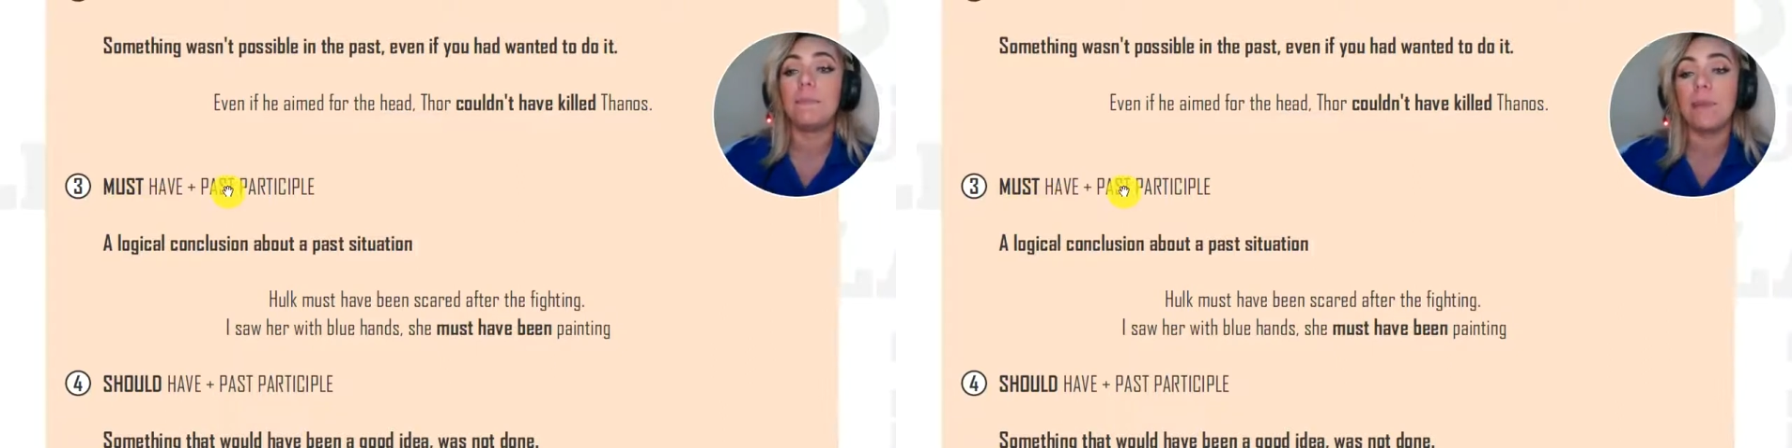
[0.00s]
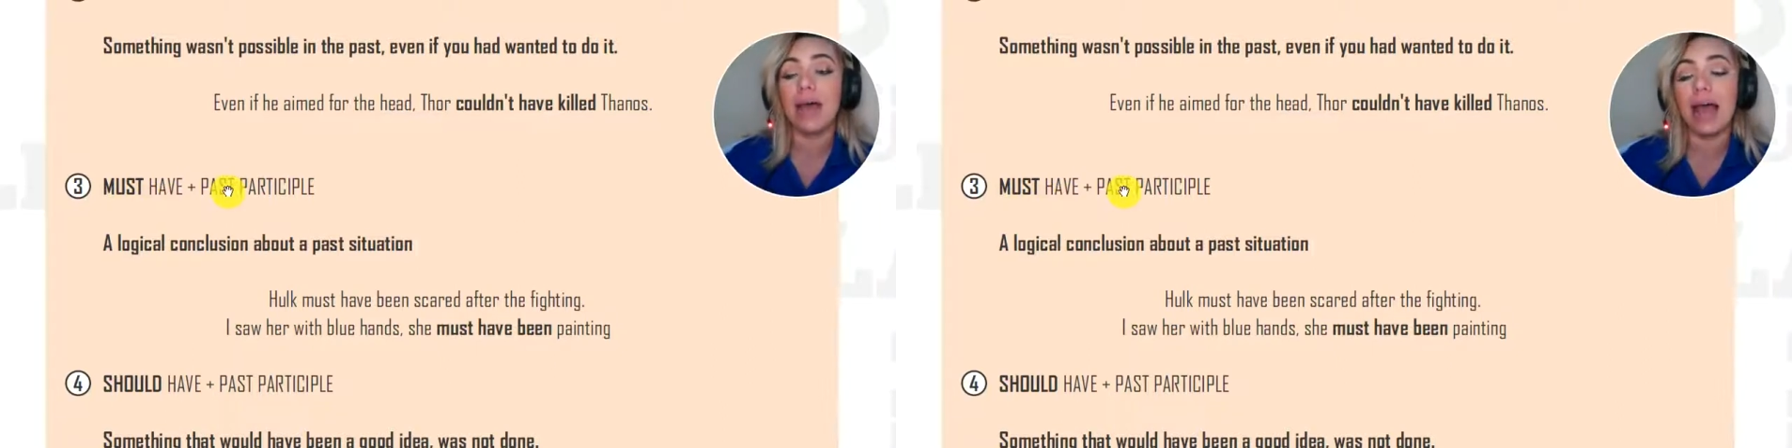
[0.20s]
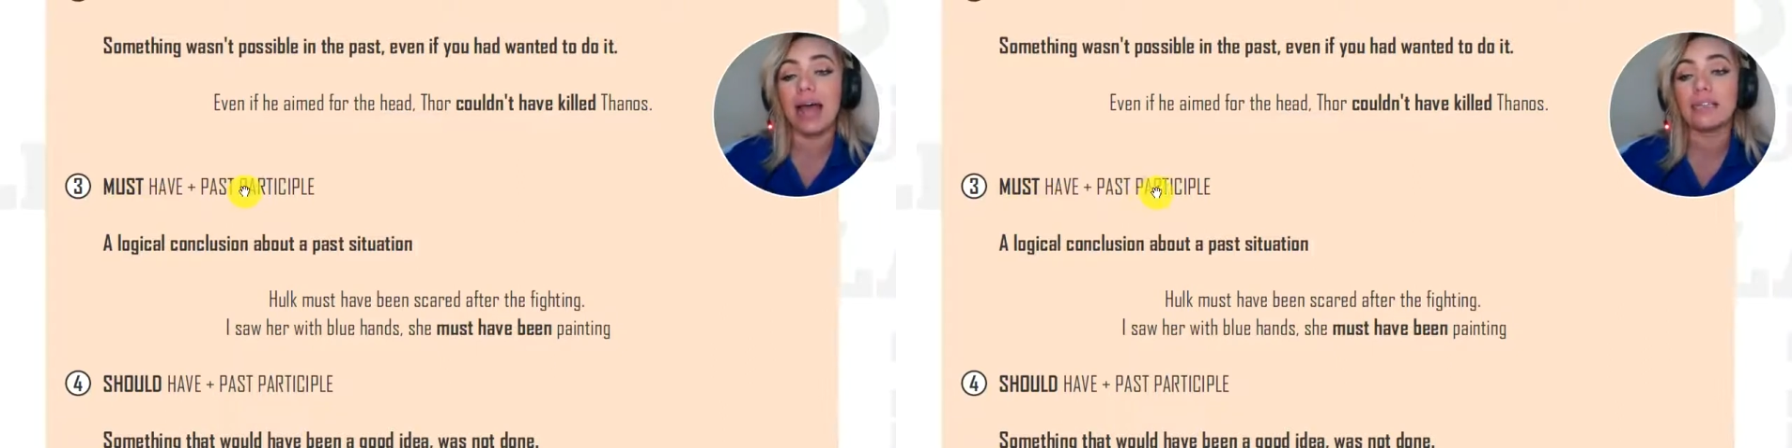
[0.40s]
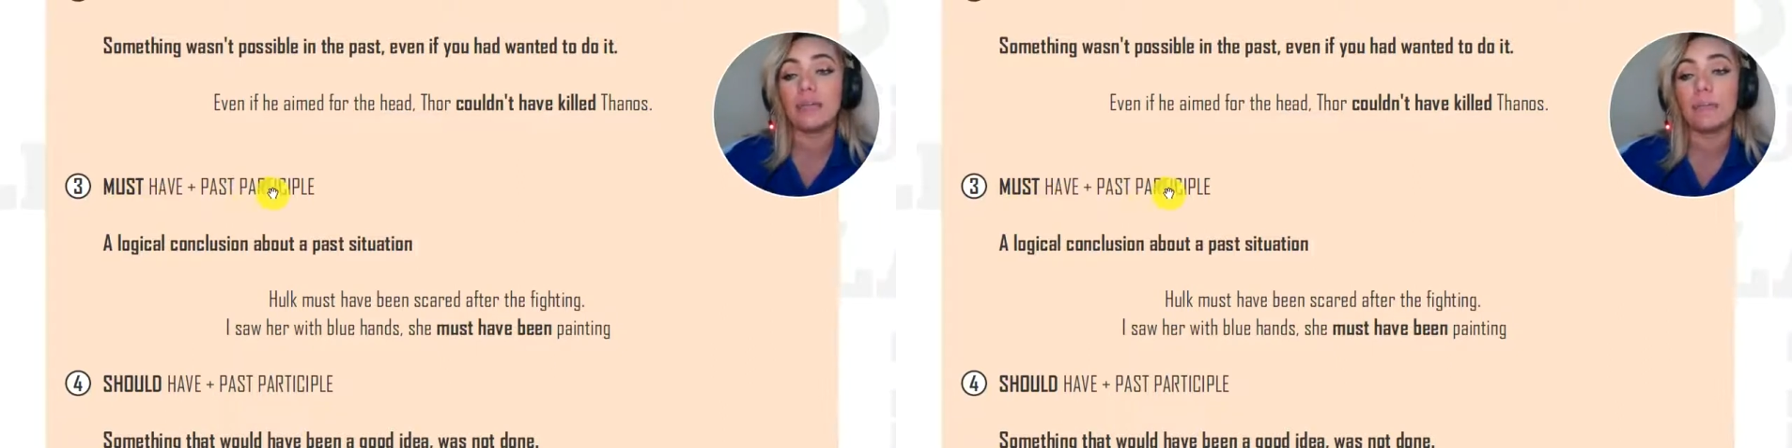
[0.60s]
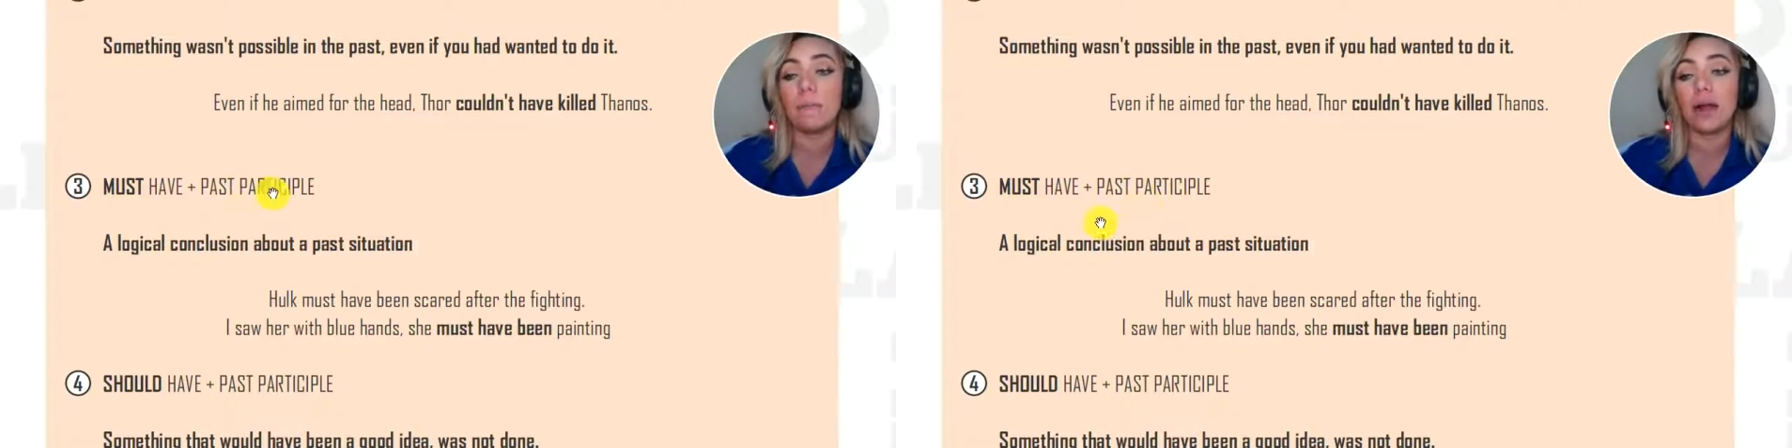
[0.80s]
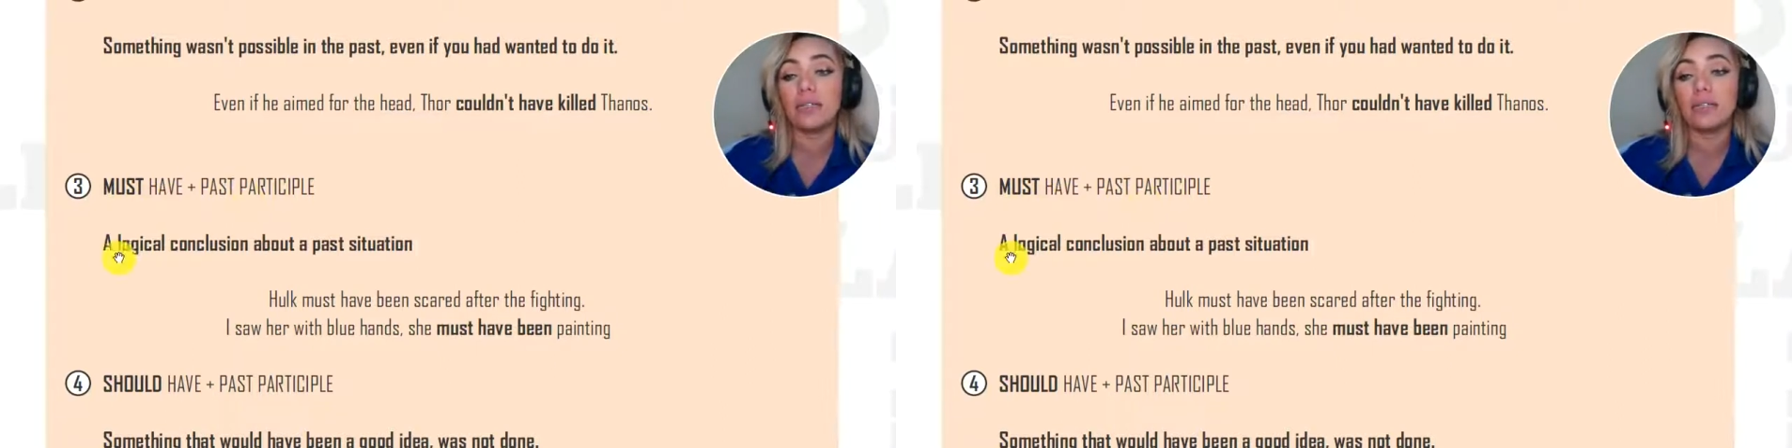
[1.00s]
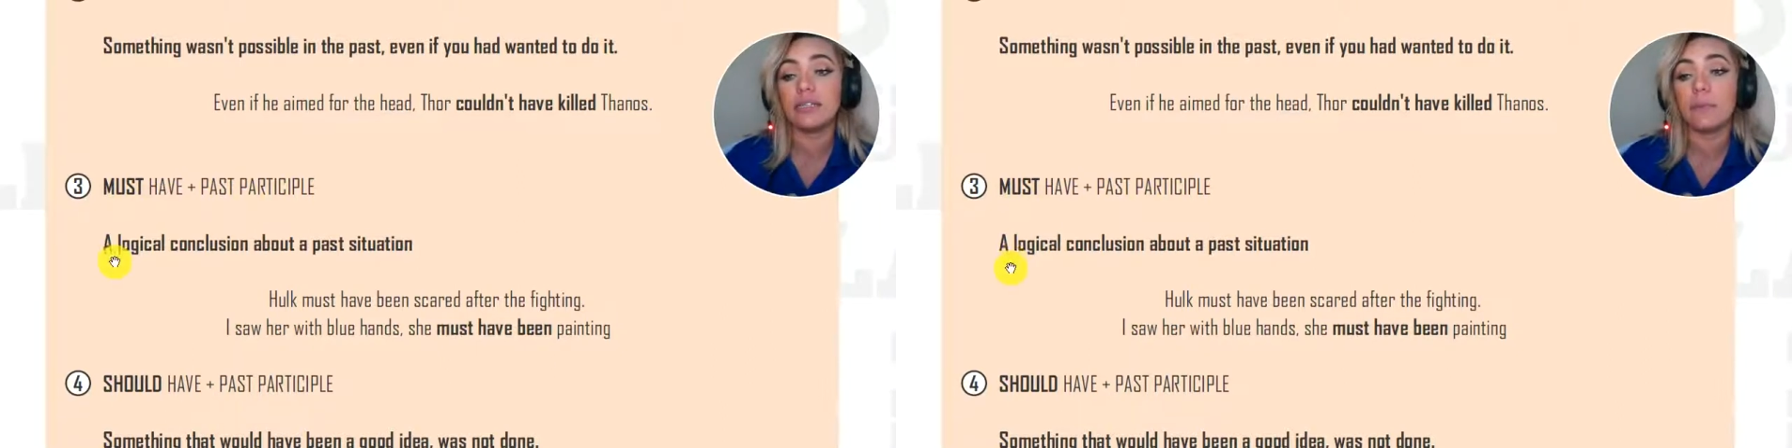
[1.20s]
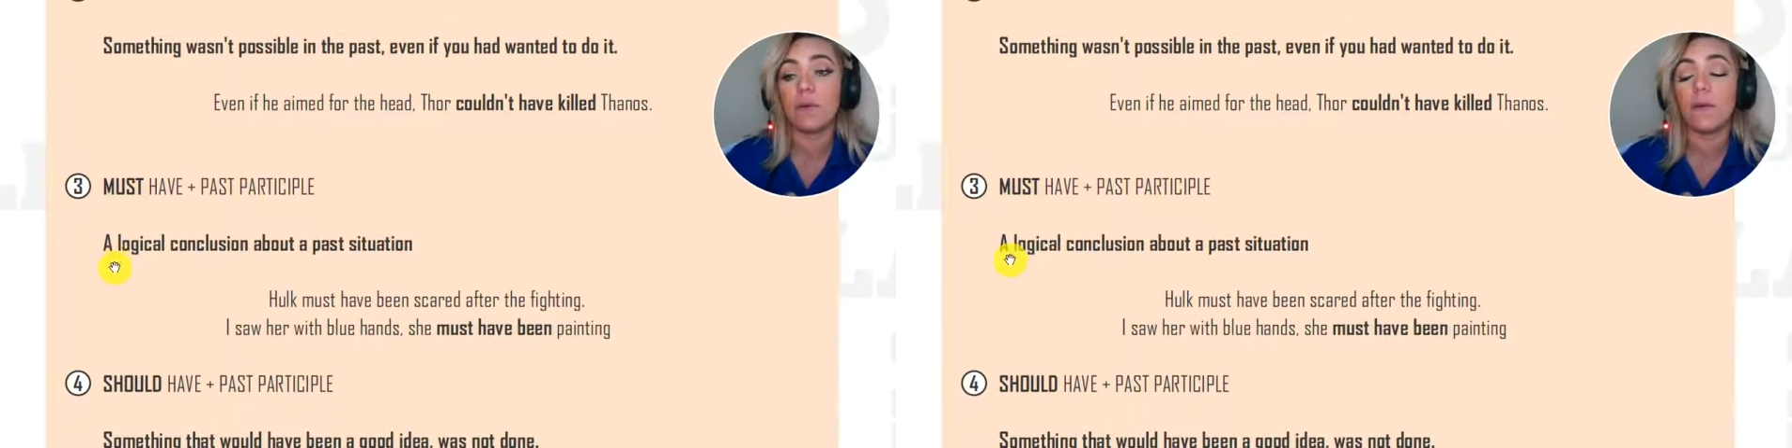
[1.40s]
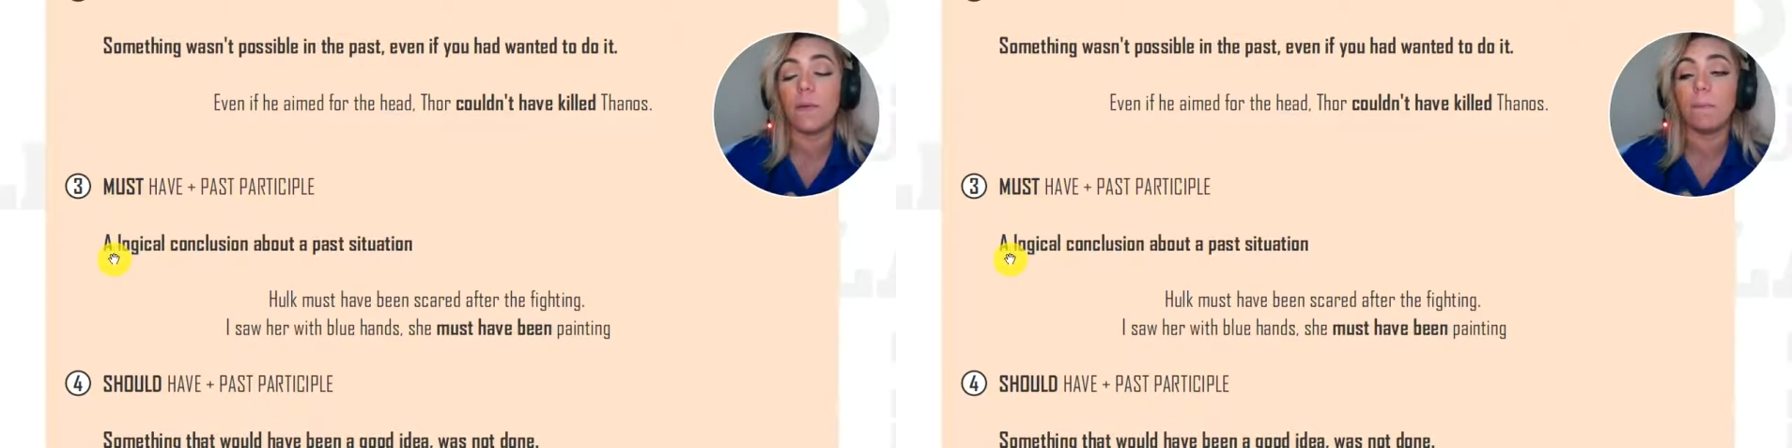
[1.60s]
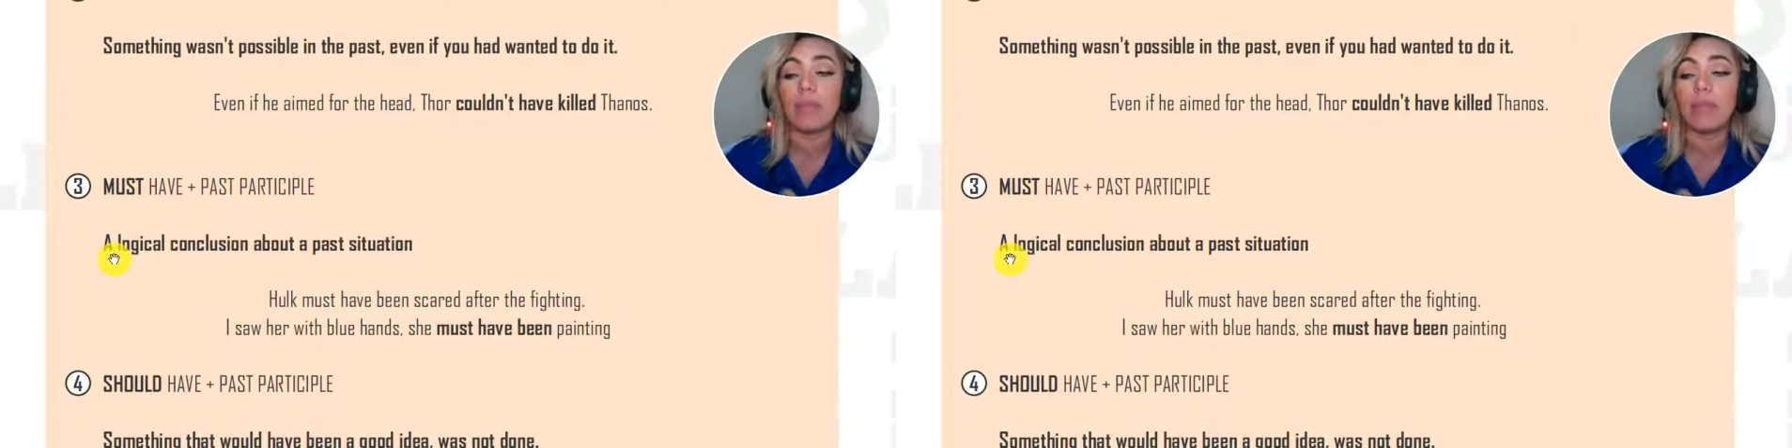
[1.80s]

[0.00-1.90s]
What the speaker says: past participle.